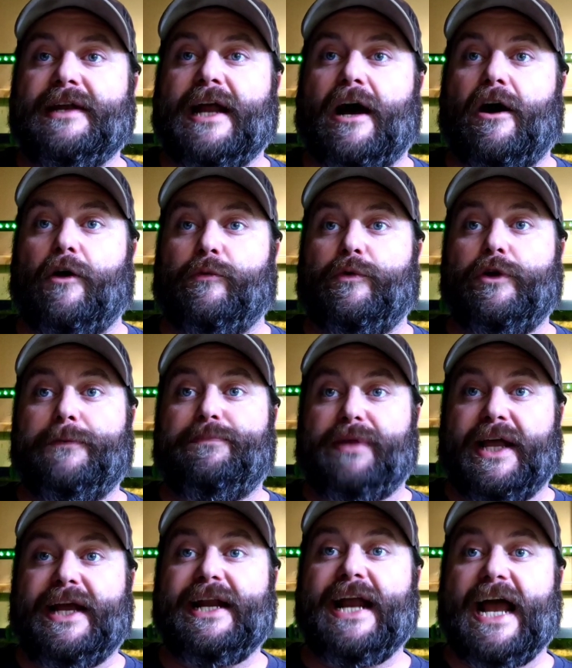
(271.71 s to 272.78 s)
Now, a rooted
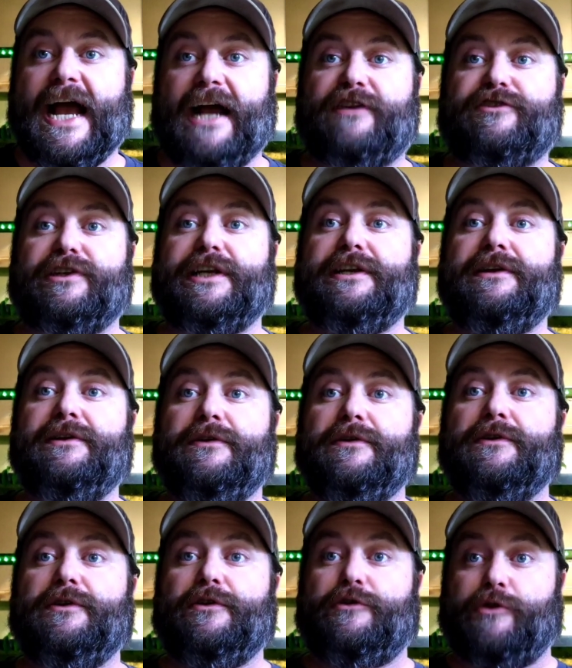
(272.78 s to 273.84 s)
plant actually
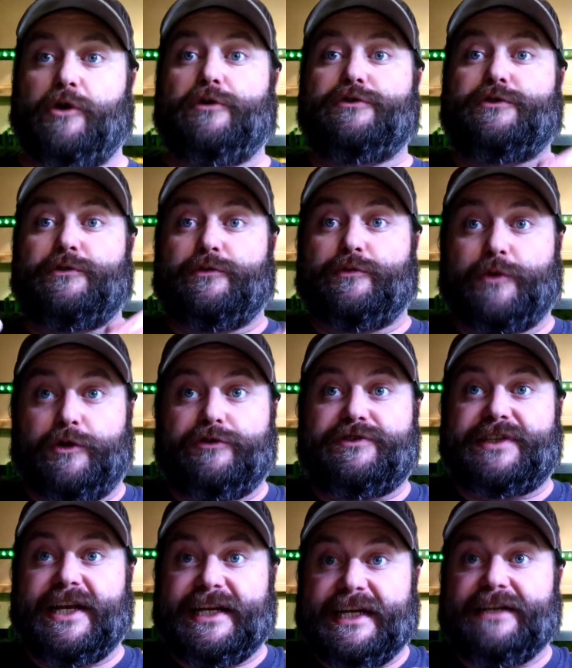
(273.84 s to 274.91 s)
grows
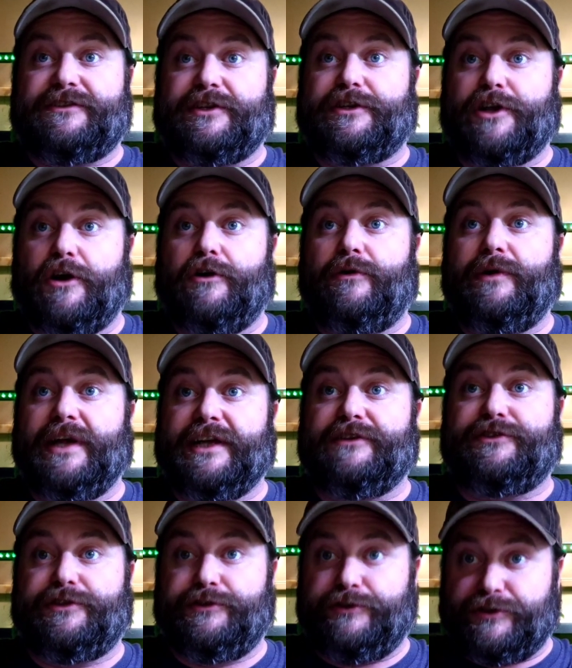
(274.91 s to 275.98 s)
roots that need to go
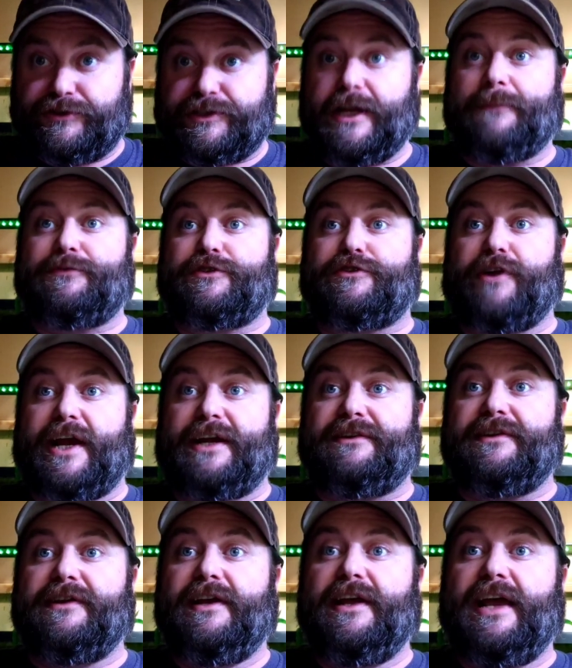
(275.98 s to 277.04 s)
into your
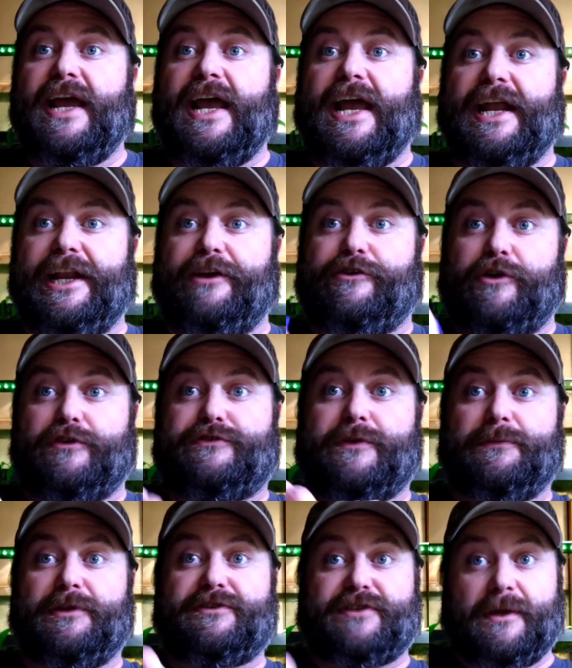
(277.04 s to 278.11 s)
substrate, and it grows
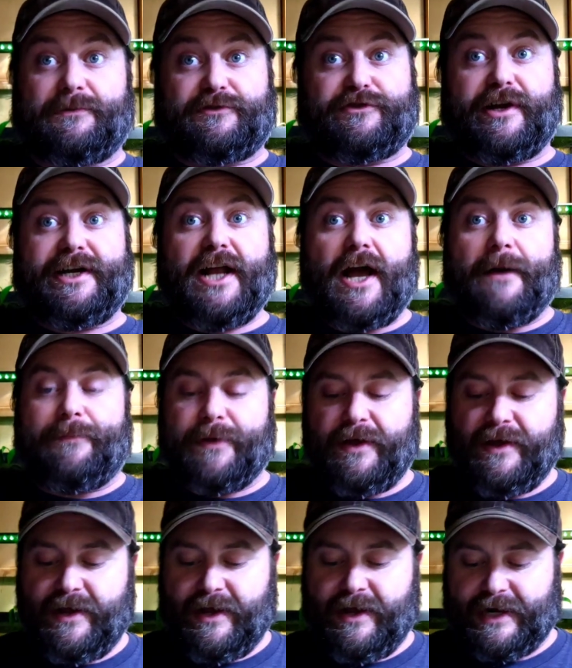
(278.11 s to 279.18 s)
from the substrate up.
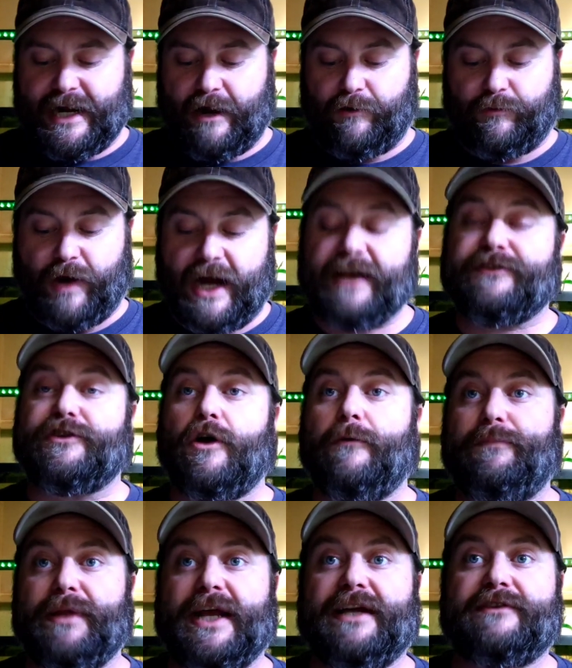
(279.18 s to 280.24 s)
Now,
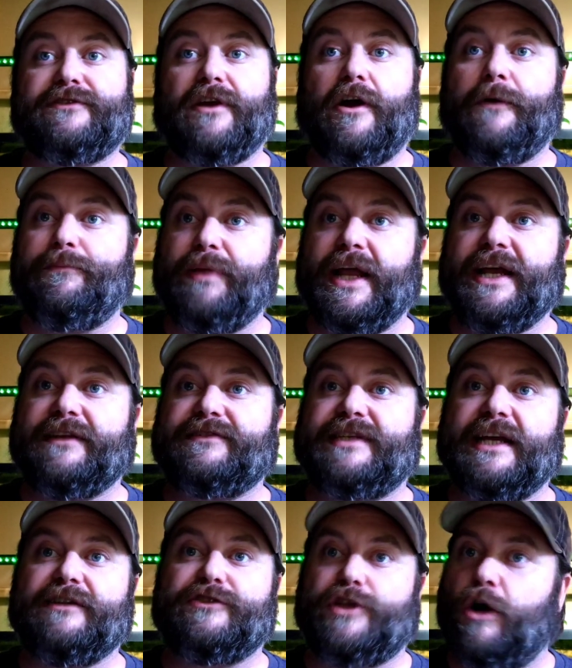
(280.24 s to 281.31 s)
rhizome plants are plants
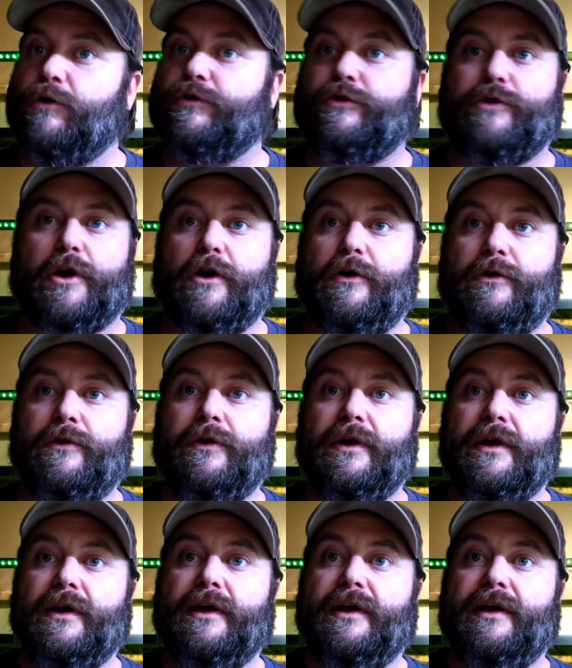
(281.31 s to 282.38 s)
that don't grow
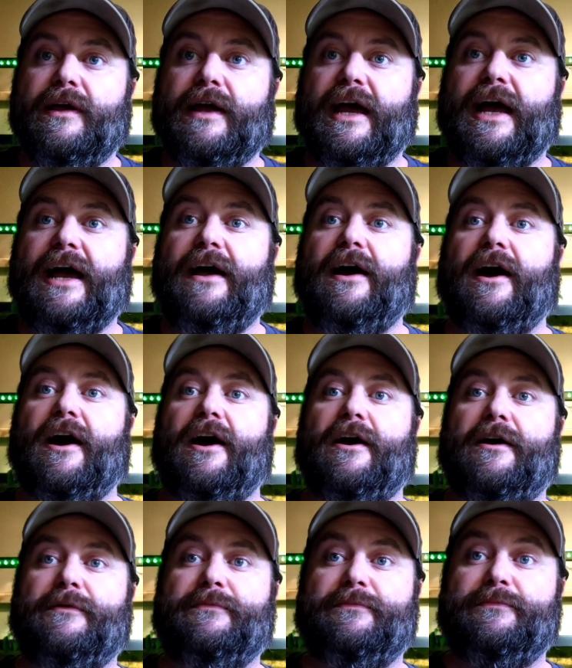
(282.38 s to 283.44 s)

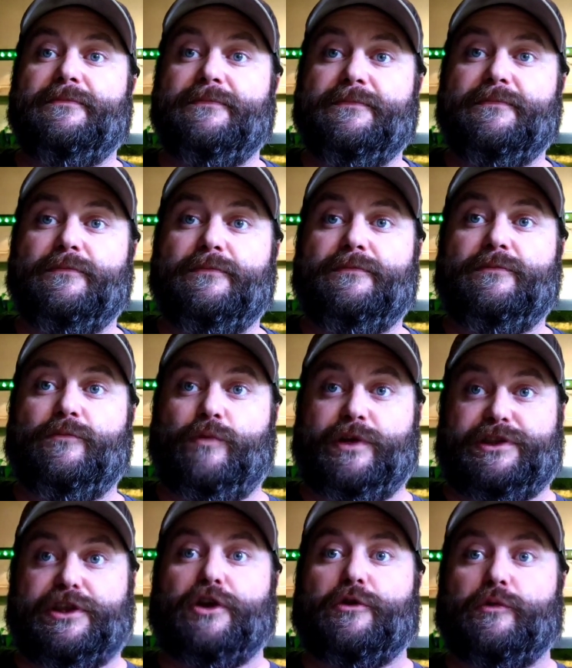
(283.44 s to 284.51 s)
um,
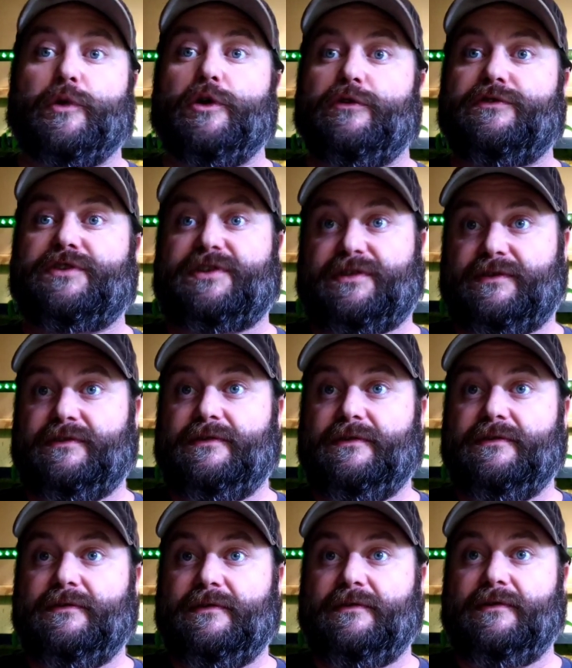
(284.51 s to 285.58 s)
with their roots
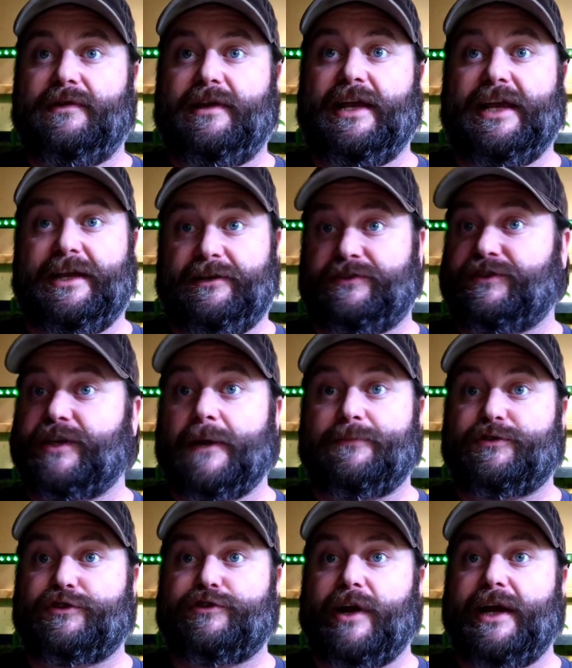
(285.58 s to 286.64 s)
in
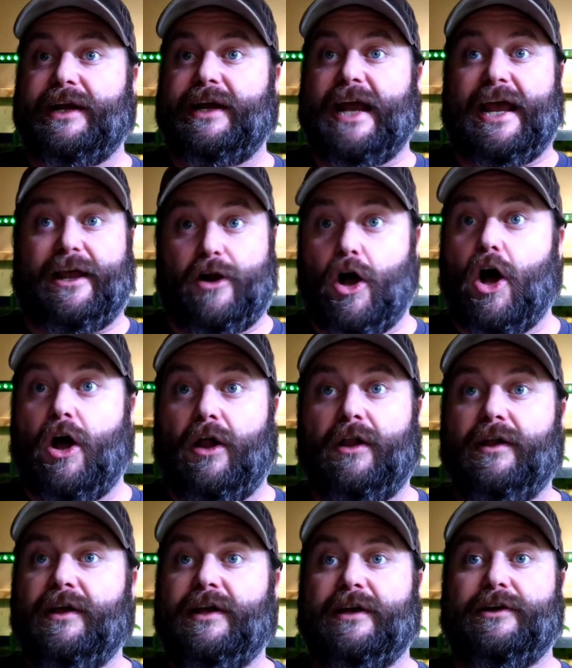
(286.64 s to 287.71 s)
substrate at all,
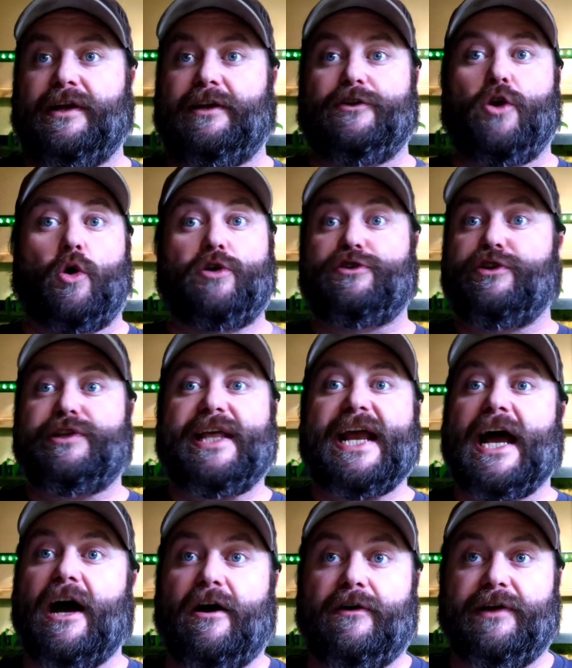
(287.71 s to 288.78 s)
nor do
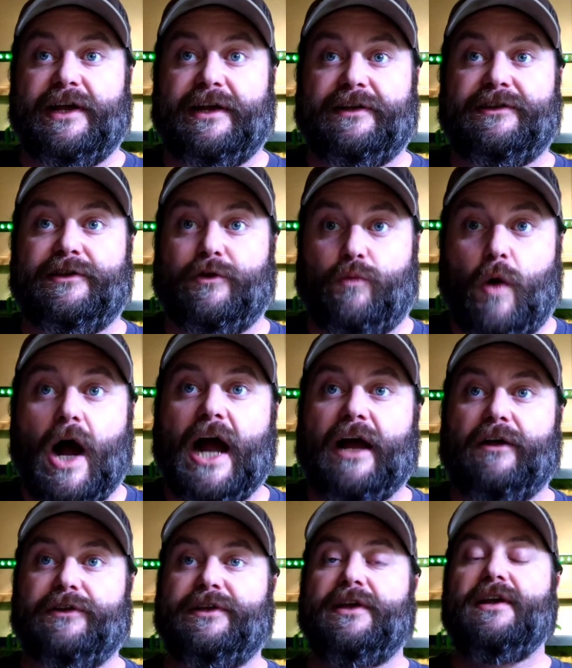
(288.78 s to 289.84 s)
they out in the
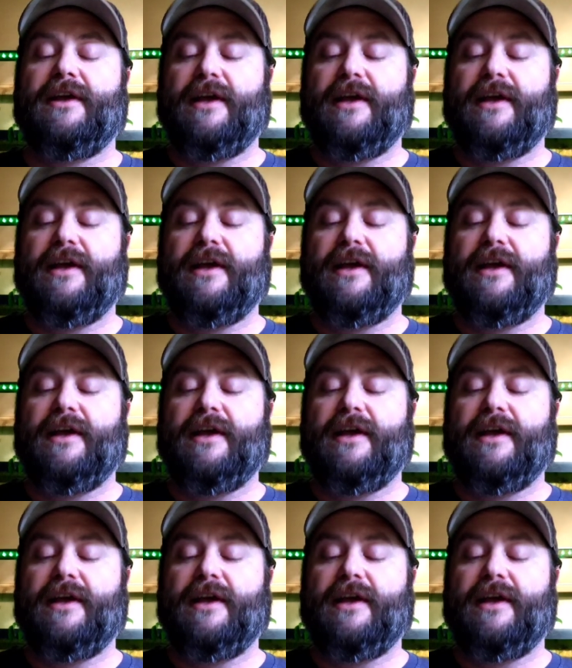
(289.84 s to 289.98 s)
wild.